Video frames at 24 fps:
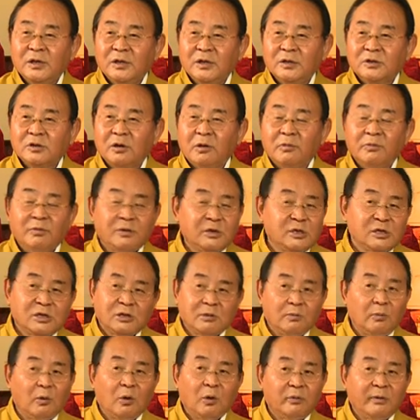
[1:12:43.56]
So I wish
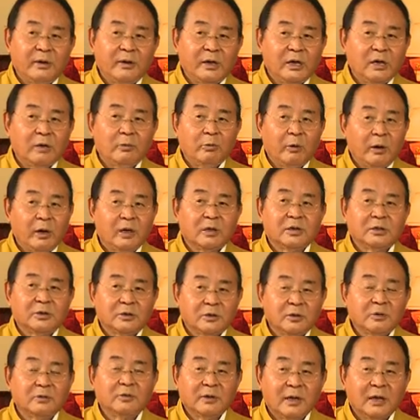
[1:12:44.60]
them all very well, you
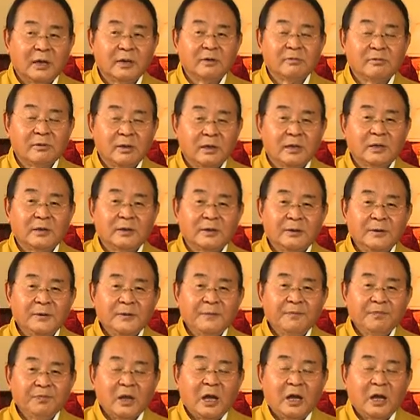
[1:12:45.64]
know, and really,
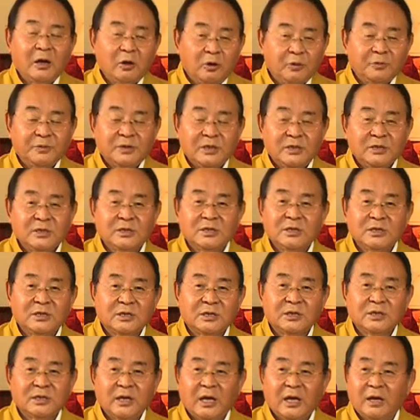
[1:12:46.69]
I hope these
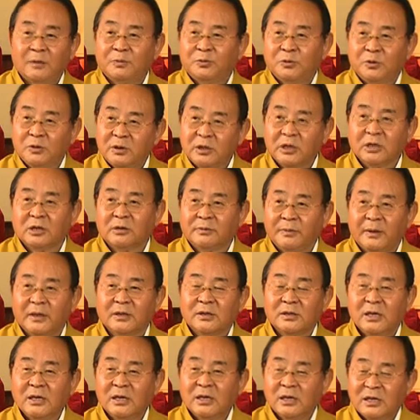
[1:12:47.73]
teachings help you a little
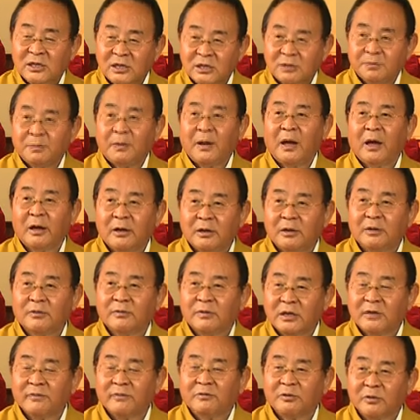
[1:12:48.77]
bit, inspire you,
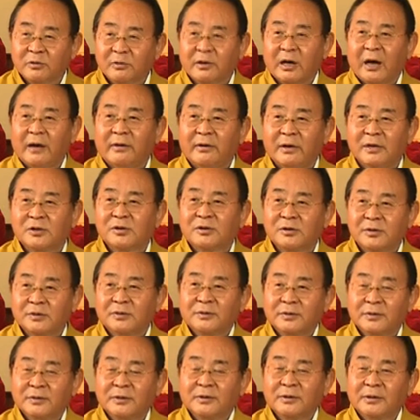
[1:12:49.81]
give you courage
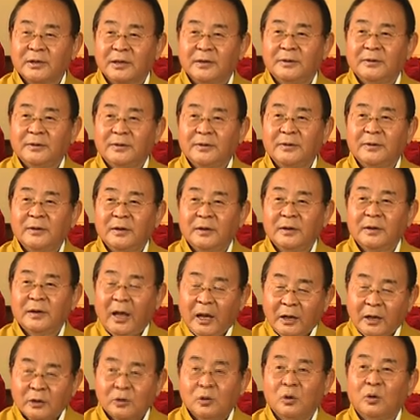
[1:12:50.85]

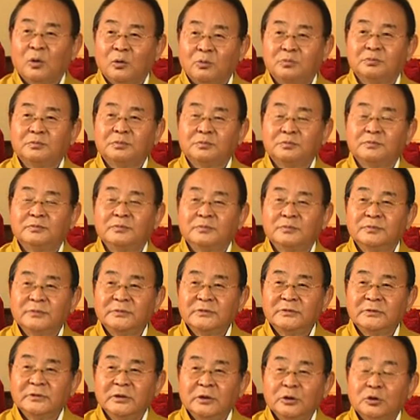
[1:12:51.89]
and hope
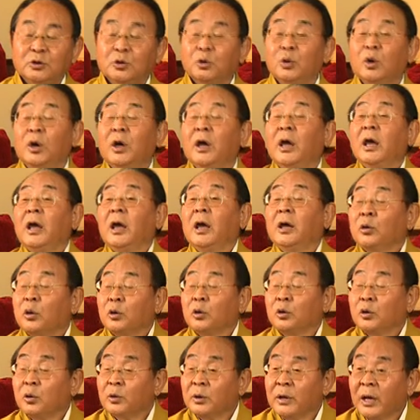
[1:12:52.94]
to
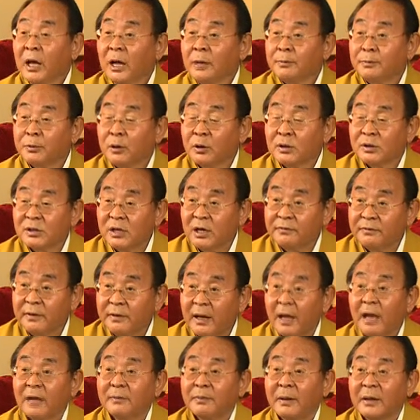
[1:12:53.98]
not only help yourself,
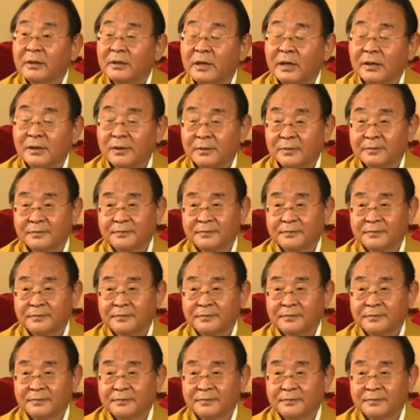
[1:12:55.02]
help others.